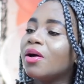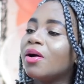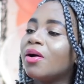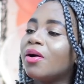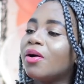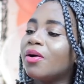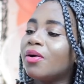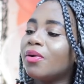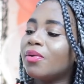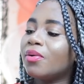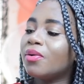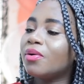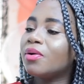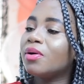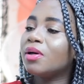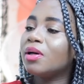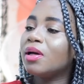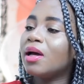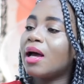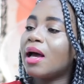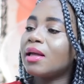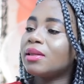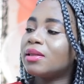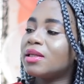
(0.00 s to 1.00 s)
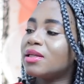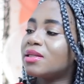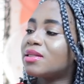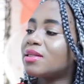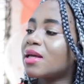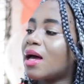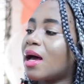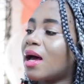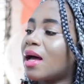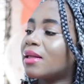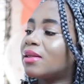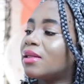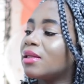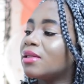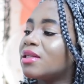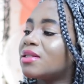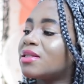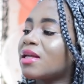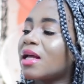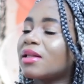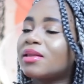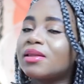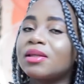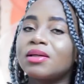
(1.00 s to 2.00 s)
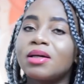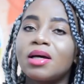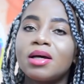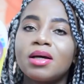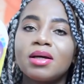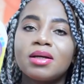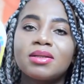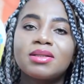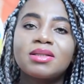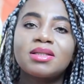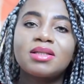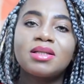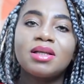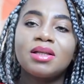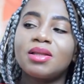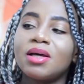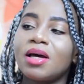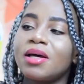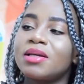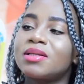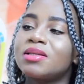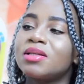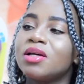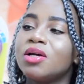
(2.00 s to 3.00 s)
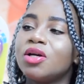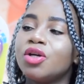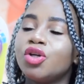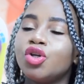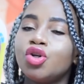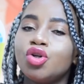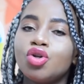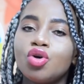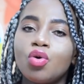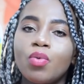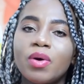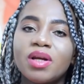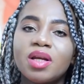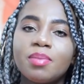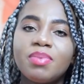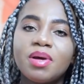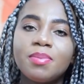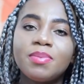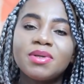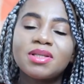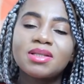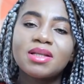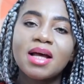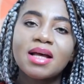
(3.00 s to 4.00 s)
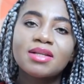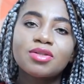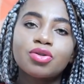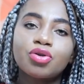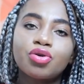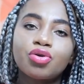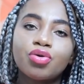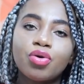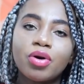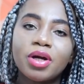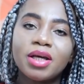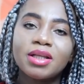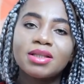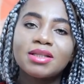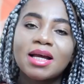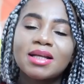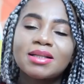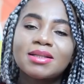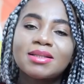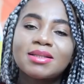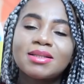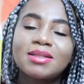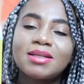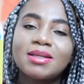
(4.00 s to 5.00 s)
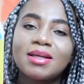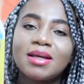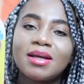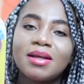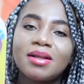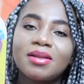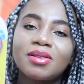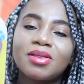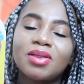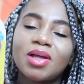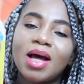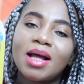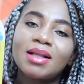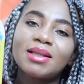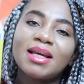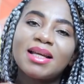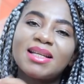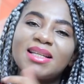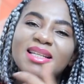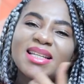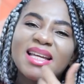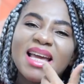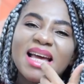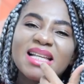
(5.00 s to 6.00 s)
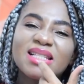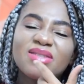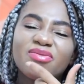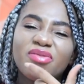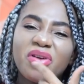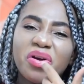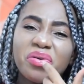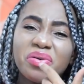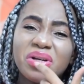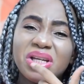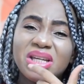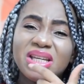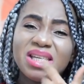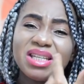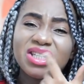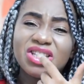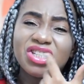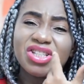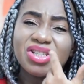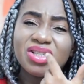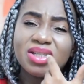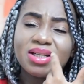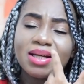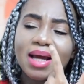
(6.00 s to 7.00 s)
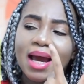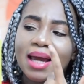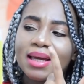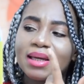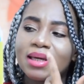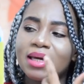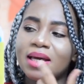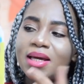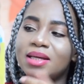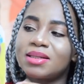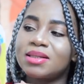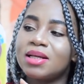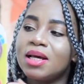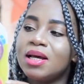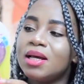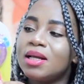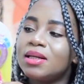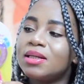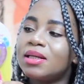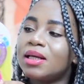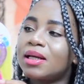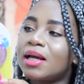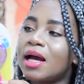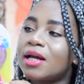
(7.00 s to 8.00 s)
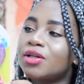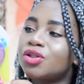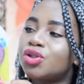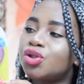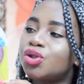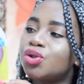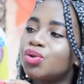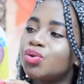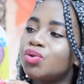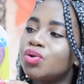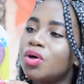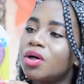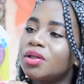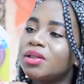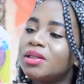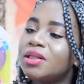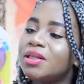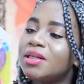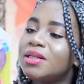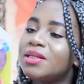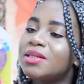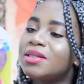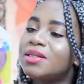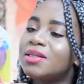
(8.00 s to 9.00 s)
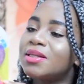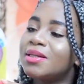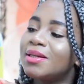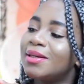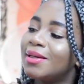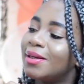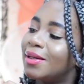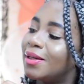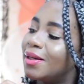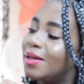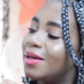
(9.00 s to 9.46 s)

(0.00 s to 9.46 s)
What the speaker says: Oh, these are, I think these are teethers. You know, when the baby starts growing their teeth and then it gets very itchy, I guess, they can chew on this.